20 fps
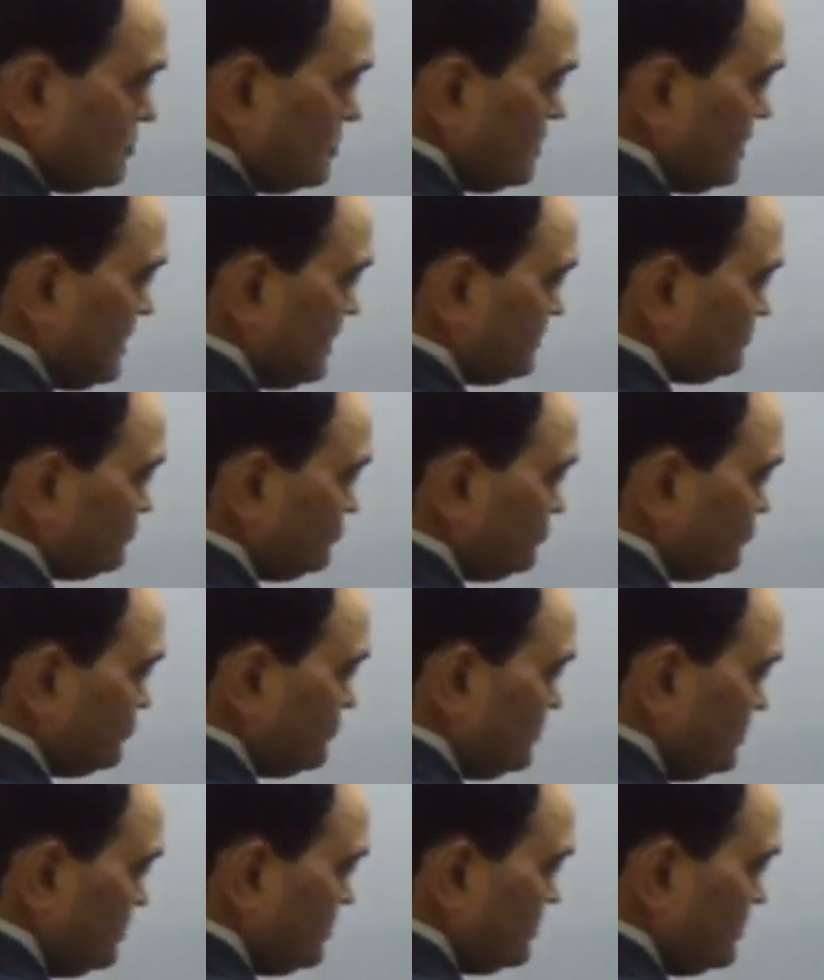x
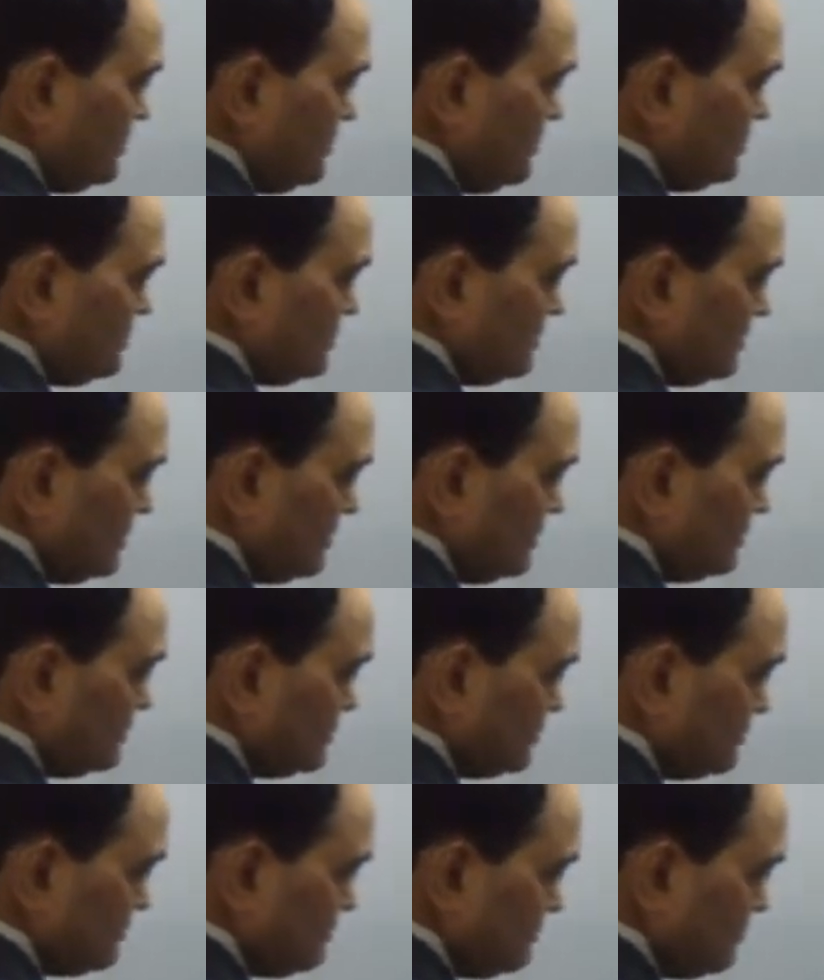square is
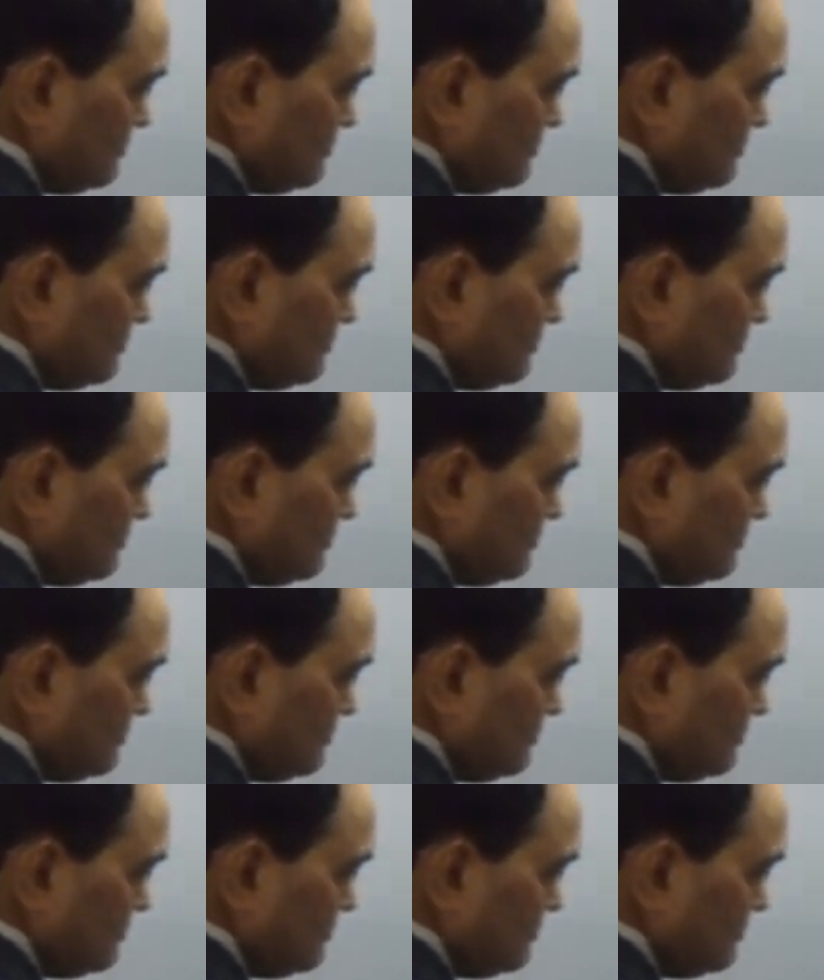negative